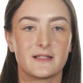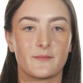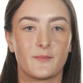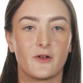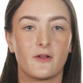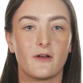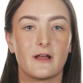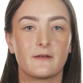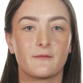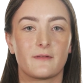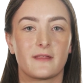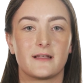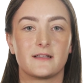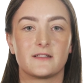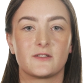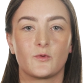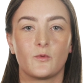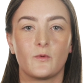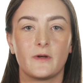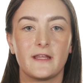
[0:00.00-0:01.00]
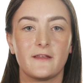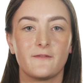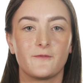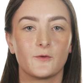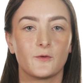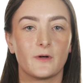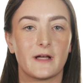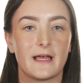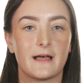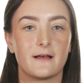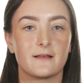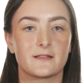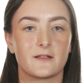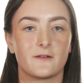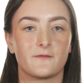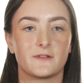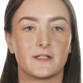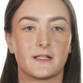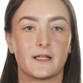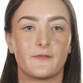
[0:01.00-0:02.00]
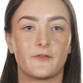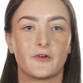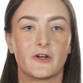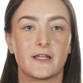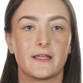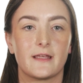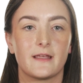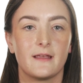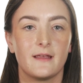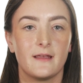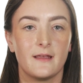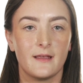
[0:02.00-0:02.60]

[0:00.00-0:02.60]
is applied within 24 hours of delivery.